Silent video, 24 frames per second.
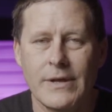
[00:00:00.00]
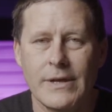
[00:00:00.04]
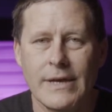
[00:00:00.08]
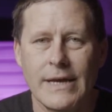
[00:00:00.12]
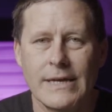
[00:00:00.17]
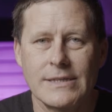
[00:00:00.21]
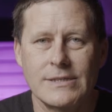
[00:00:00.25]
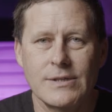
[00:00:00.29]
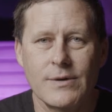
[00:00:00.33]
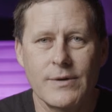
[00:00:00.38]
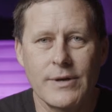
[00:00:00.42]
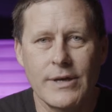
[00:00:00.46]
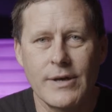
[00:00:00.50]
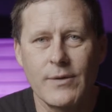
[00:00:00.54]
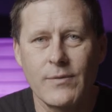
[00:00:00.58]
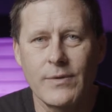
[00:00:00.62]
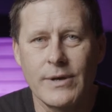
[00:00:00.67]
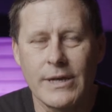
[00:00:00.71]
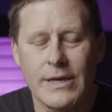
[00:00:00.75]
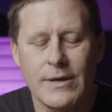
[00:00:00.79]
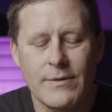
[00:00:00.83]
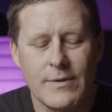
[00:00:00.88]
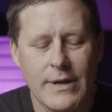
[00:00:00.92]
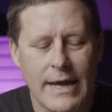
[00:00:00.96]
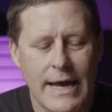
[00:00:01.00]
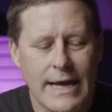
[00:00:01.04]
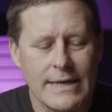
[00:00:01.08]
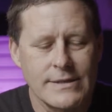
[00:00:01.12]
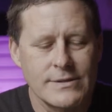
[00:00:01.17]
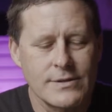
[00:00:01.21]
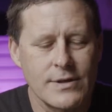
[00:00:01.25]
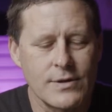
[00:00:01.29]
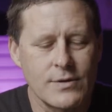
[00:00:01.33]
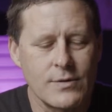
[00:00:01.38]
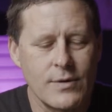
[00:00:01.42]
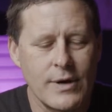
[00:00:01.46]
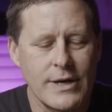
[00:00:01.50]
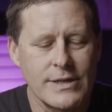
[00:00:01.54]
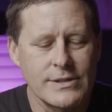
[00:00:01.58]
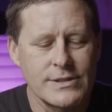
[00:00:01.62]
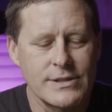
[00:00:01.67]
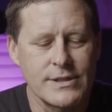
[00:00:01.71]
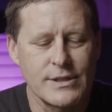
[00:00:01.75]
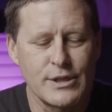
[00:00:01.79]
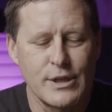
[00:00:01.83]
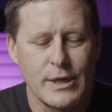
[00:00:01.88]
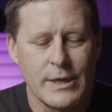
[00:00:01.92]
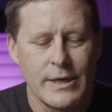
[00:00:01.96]
And so when he would ask a
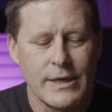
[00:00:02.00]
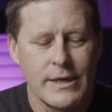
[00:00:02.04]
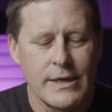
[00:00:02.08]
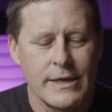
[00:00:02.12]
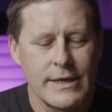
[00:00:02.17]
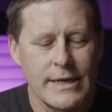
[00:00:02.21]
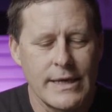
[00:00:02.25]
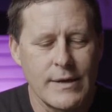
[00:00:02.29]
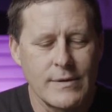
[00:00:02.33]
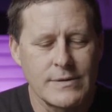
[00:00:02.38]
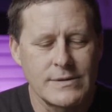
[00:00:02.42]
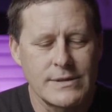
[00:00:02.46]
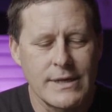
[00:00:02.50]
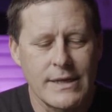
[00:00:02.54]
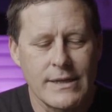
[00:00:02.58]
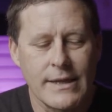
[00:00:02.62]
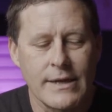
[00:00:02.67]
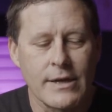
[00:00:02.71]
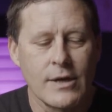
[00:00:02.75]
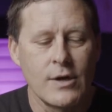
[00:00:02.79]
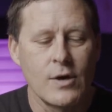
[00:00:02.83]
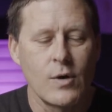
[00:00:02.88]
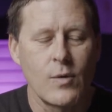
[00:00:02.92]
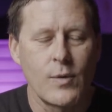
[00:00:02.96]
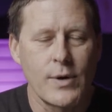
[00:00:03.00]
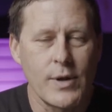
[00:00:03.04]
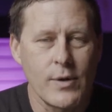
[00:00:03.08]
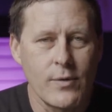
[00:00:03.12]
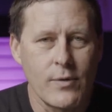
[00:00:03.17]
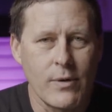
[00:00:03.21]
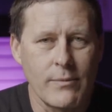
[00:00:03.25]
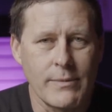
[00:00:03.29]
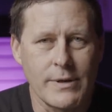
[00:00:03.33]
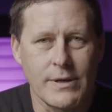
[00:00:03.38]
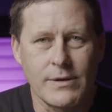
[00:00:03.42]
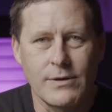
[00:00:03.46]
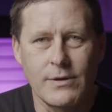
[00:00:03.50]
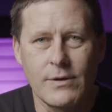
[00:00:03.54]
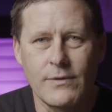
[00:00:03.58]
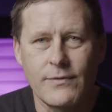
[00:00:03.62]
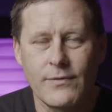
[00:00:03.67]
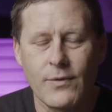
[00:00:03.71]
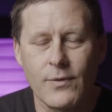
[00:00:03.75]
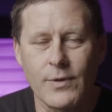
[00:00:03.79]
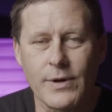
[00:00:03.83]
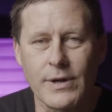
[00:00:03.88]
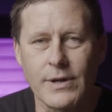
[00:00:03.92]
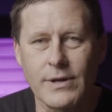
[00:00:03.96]
question, he would say, what do you want me to do
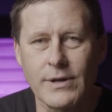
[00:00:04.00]
for you?